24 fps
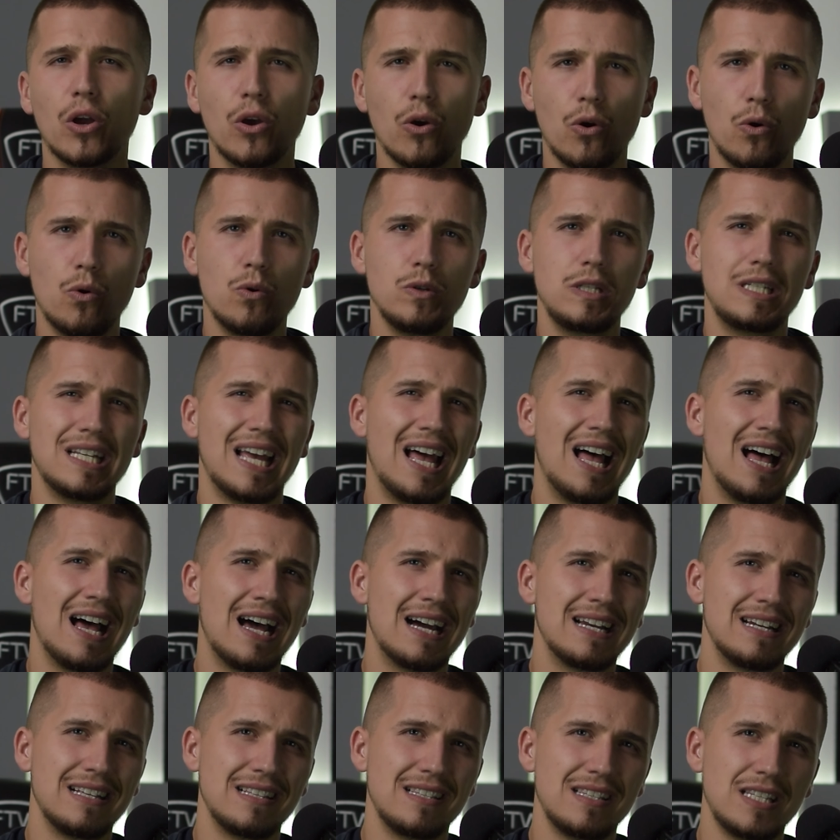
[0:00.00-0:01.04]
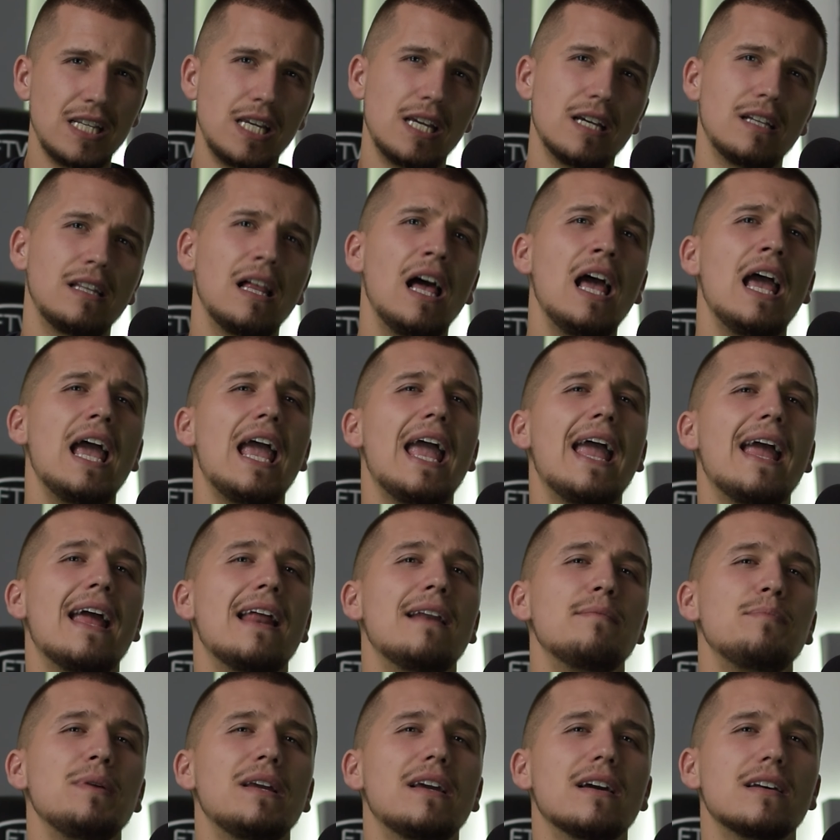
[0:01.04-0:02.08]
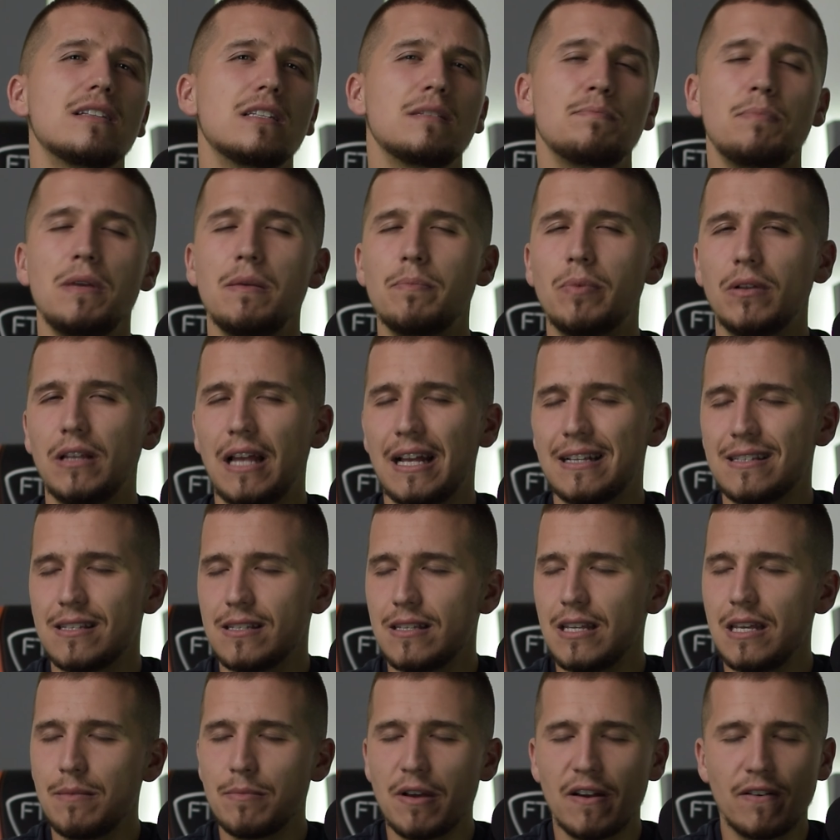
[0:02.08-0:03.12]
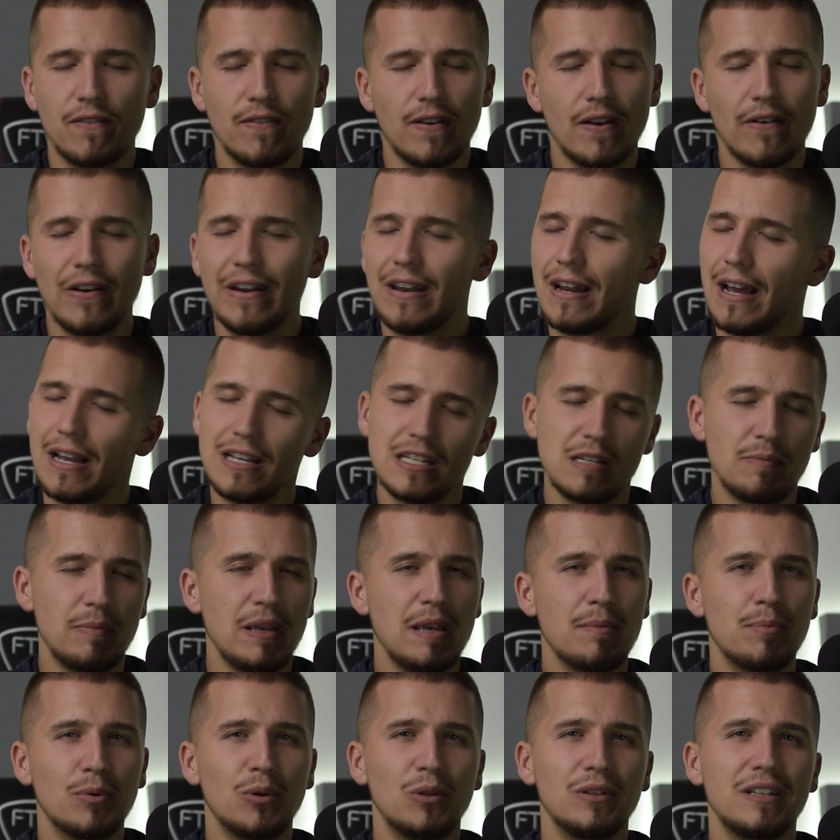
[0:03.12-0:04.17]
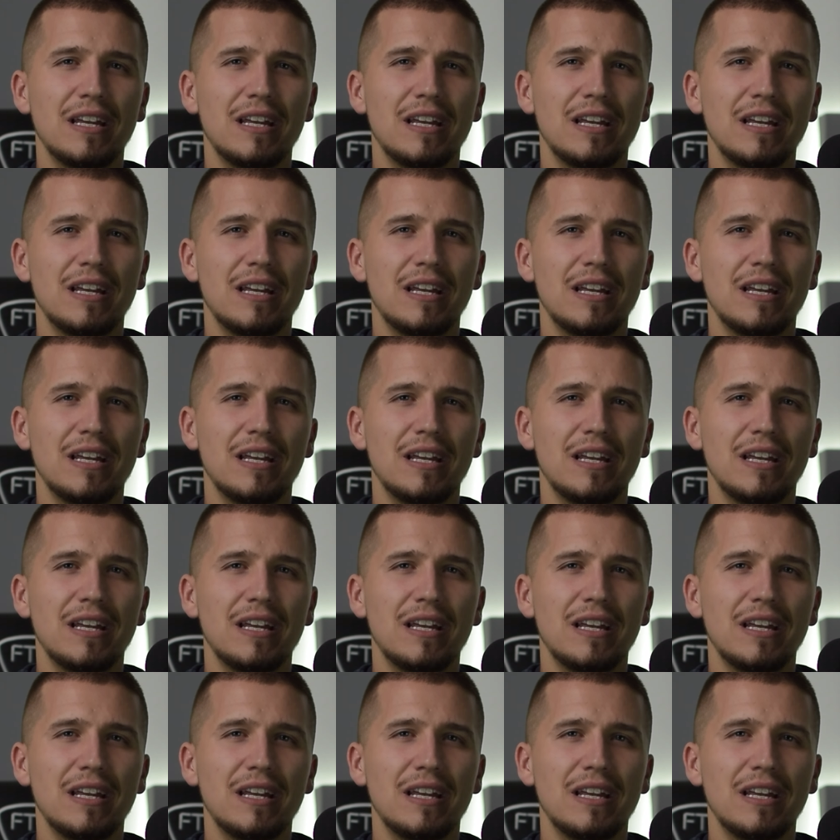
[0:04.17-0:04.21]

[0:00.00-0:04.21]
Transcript: goes on sale. And because people at Steam are very nice people,